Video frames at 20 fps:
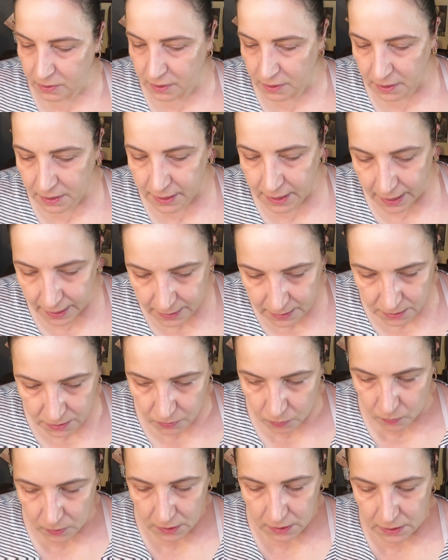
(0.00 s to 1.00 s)
the
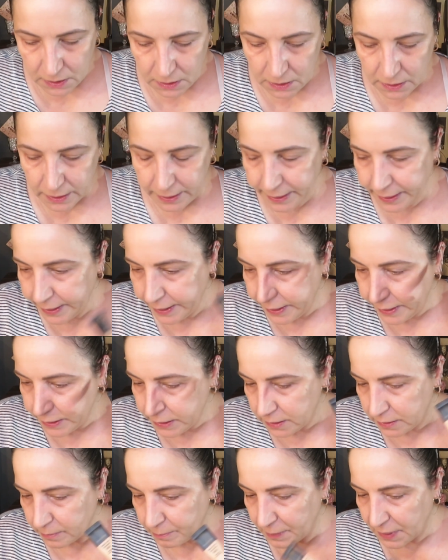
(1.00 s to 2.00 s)
next one
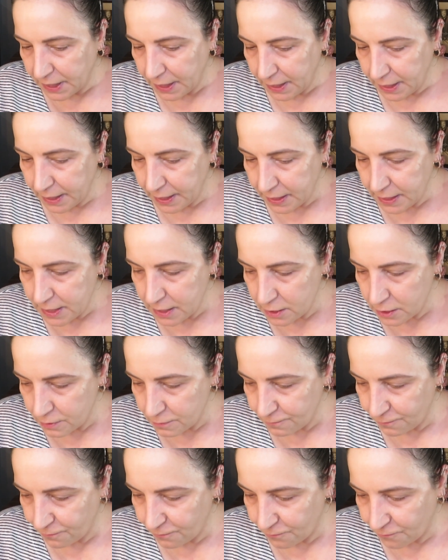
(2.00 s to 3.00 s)
is my
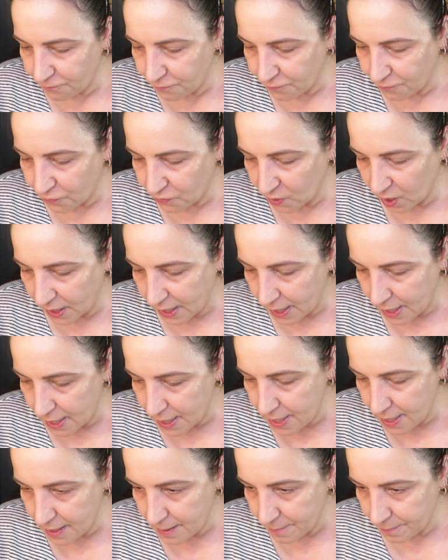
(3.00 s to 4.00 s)

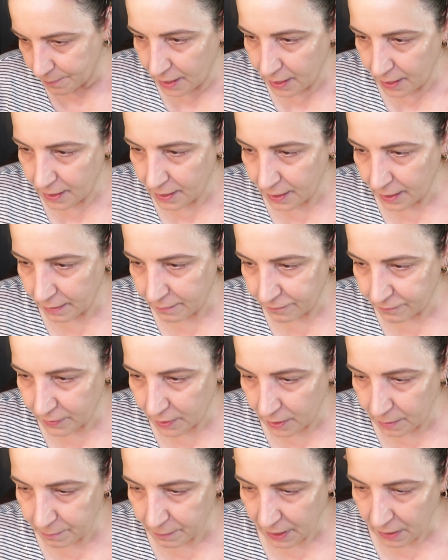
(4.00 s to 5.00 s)
Innisfree, and I've
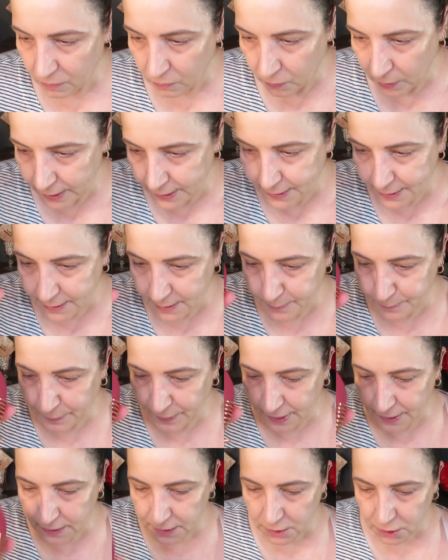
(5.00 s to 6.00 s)
got my wet
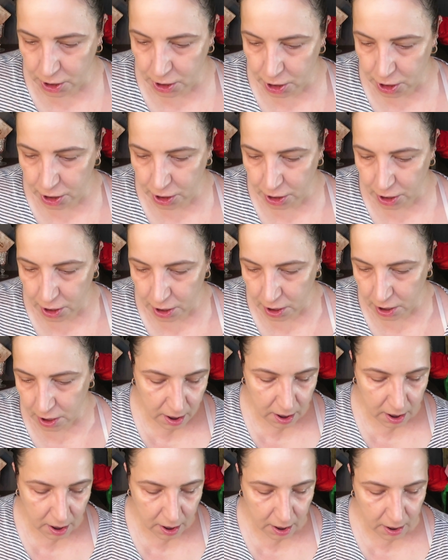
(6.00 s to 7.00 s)
sponge,
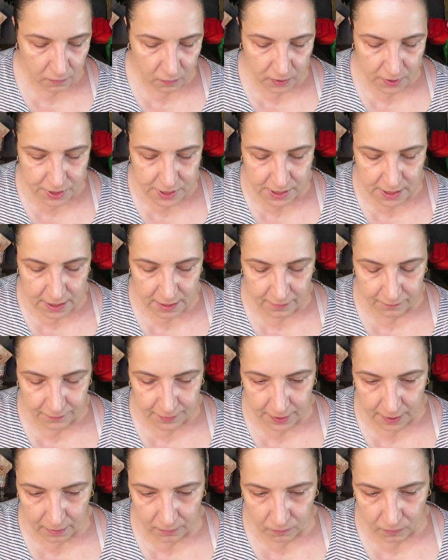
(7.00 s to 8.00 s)
and we'll see if
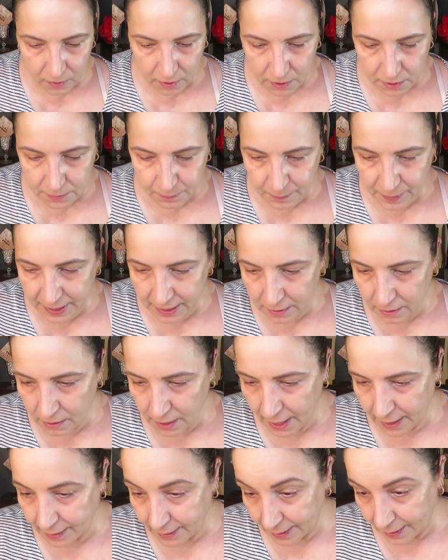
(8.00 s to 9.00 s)
that works better
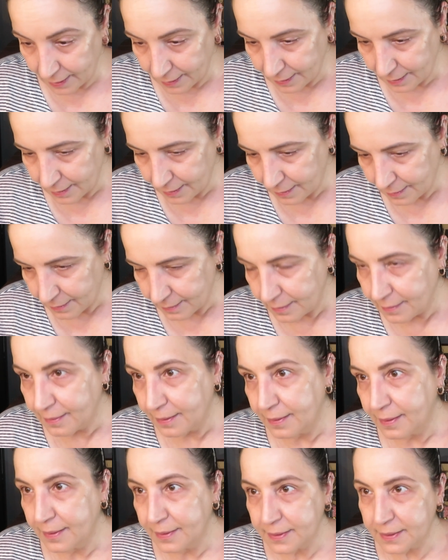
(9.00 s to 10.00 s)
again.
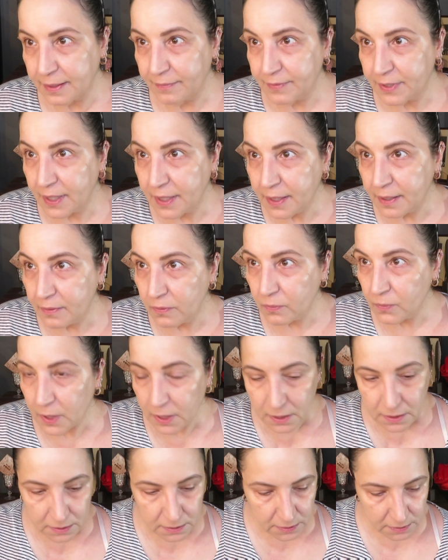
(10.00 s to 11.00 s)
So I've done it the
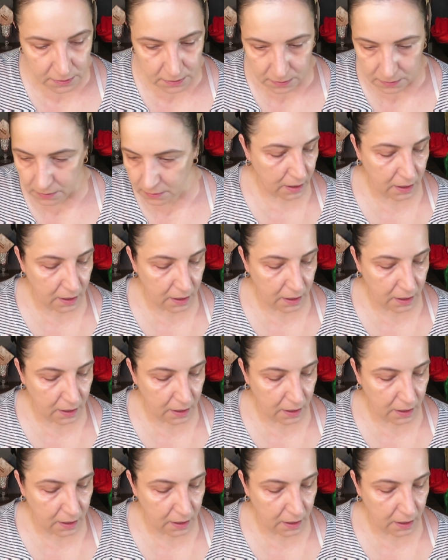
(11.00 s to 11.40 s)
once.